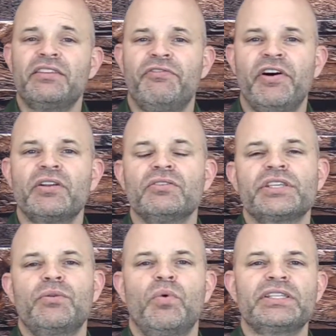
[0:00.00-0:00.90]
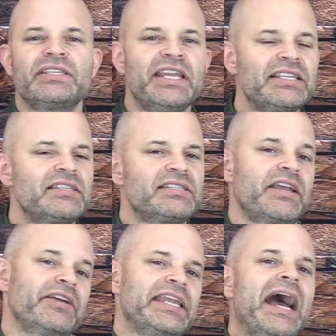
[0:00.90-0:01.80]
the funnels and what's
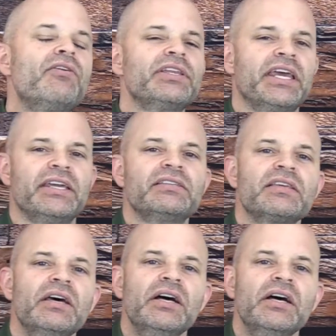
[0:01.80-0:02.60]
necessary nowadays